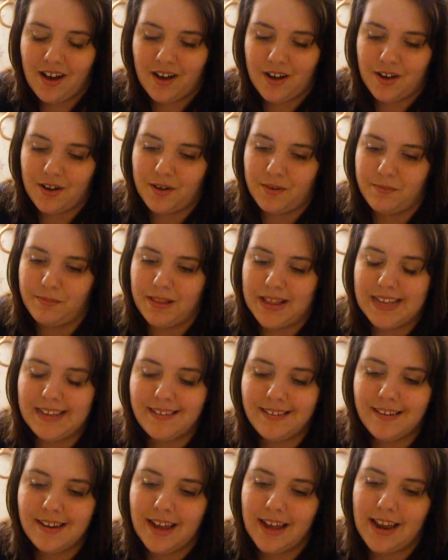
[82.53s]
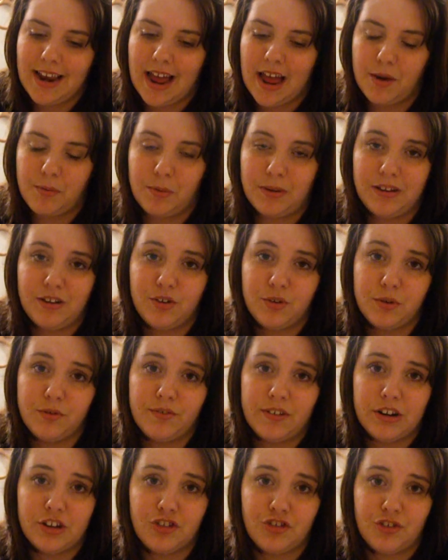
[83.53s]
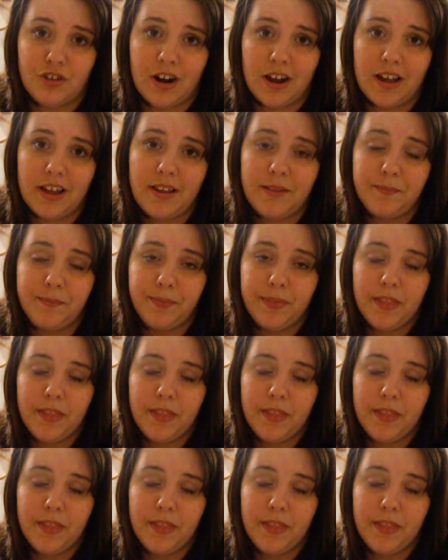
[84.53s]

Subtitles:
Last night I went to a restaurant